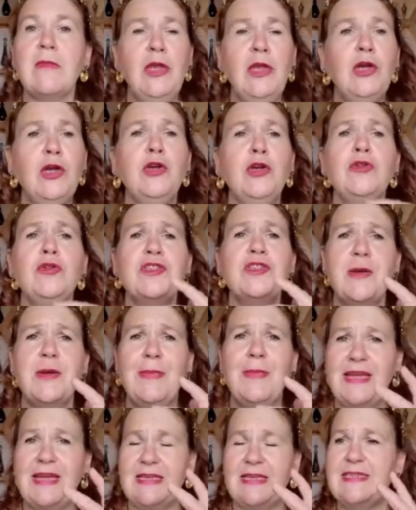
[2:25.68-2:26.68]
You can also
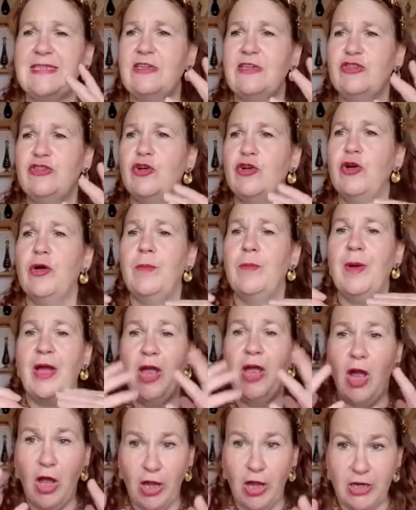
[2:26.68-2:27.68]
make an essential oil
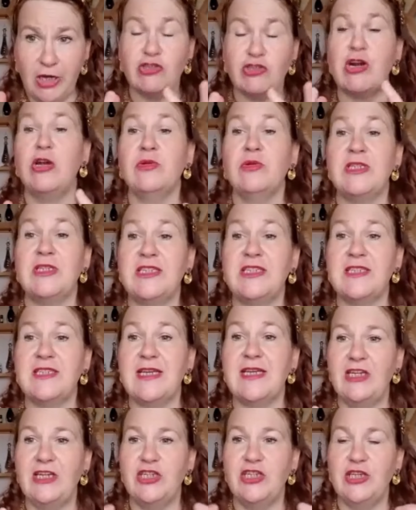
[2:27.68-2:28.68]
by hydro
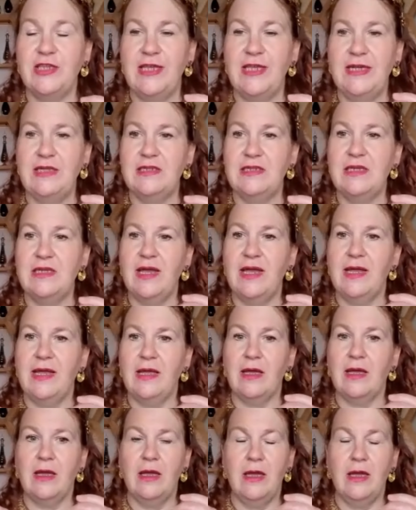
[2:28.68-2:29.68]
distillation, things like